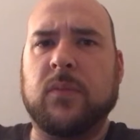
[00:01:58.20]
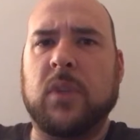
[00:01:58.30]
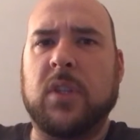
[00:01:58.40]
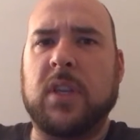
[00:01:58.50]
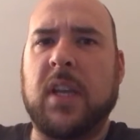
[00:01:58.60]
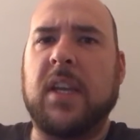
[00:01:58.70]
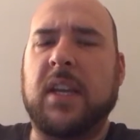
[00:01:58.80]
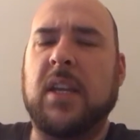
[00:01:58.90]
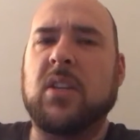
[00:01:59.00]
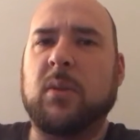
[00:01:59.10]
you're
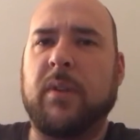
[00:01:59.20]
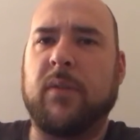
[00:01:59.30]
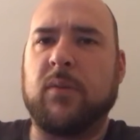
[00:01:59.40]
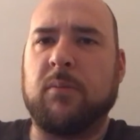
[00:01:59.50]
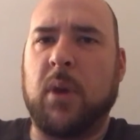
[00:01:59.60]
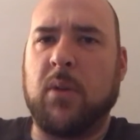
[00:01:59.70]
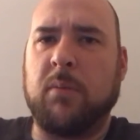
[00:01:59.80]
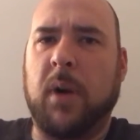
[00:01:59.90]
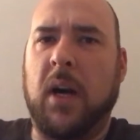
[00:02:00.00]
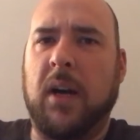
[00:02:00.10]
taken into it for the
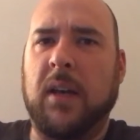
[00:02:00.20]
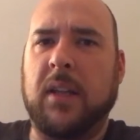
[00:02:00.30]
most part.